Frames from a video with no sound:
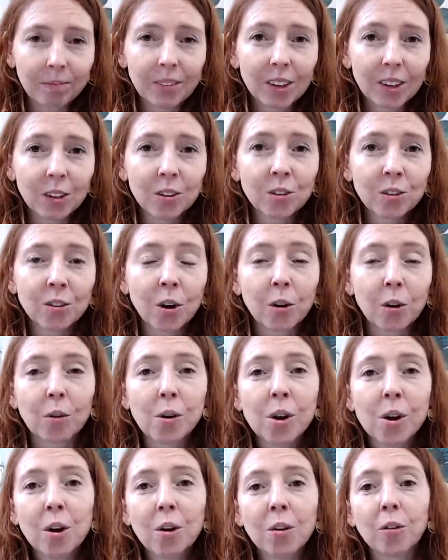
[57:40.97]
So
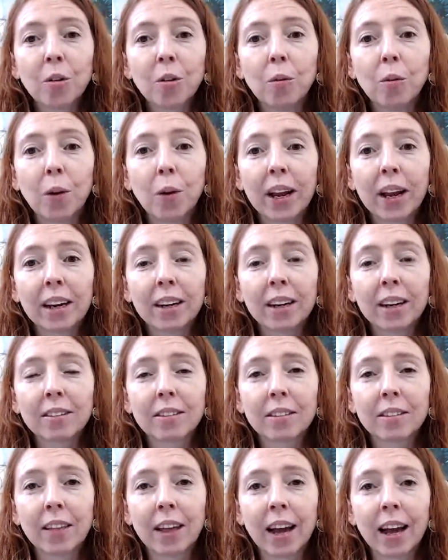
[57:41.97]
the ways
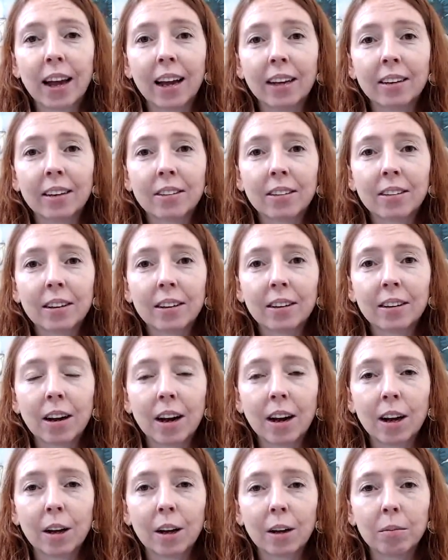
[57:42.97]
that
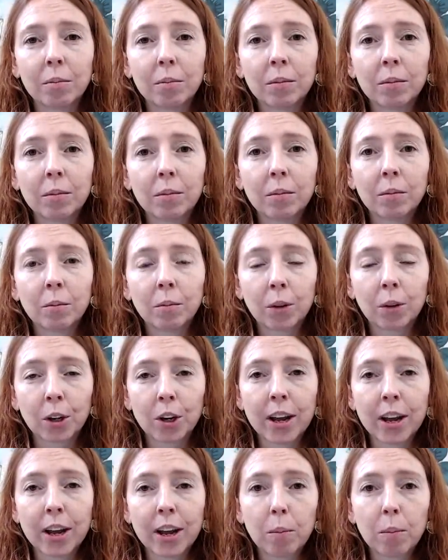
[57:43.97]
we're going
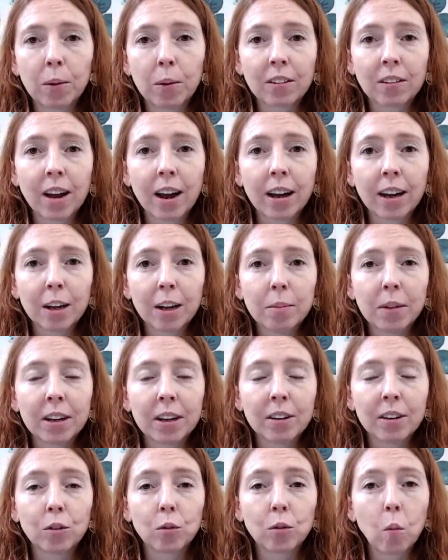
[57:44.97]
to help with time
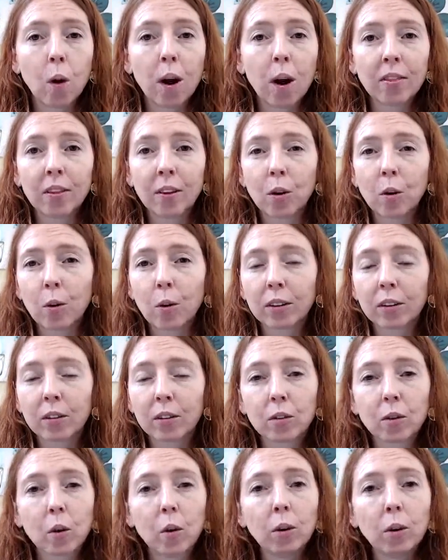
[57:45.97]
is, one, the course is
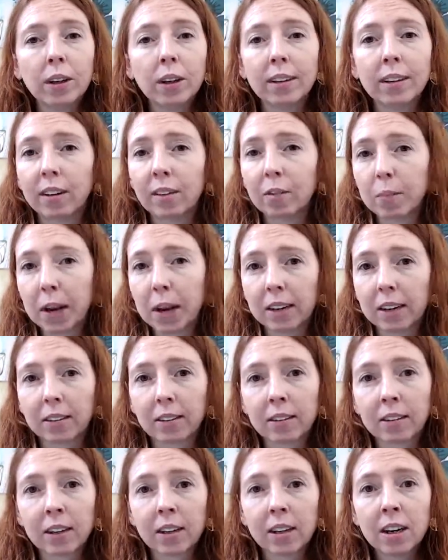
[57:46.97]
totally
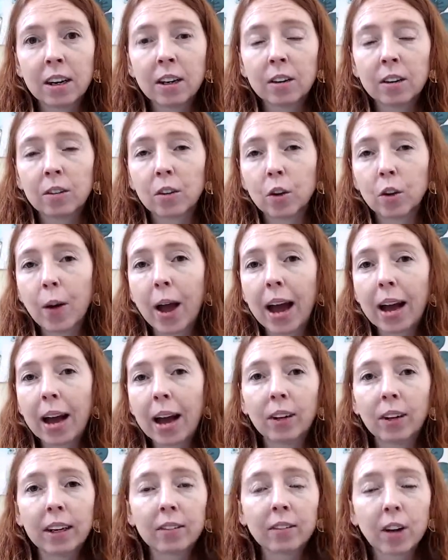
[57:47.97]
self-paced. So you have
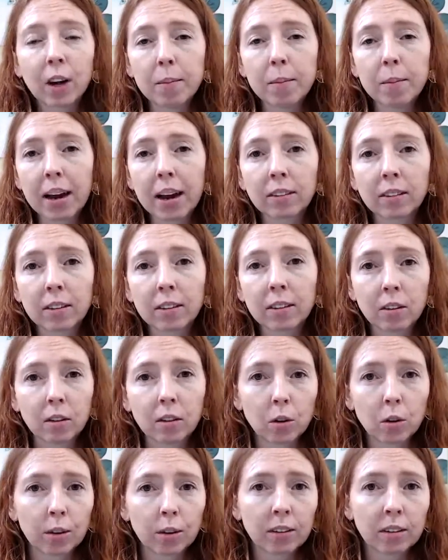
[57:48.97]
lifetime access to the
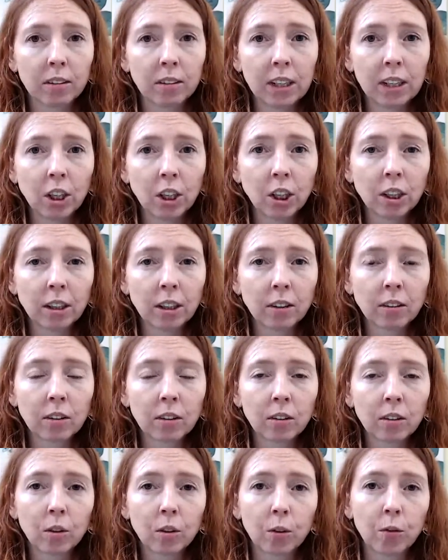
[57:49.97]
course and teachings.
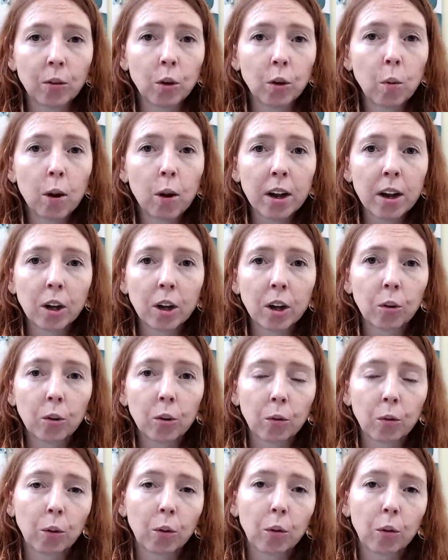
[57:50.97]
So if you want to go
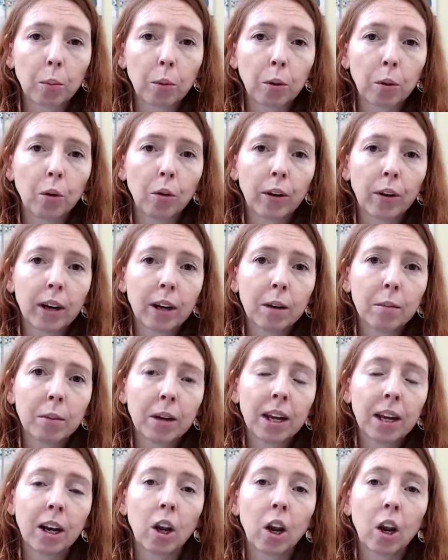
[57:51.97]
through the program and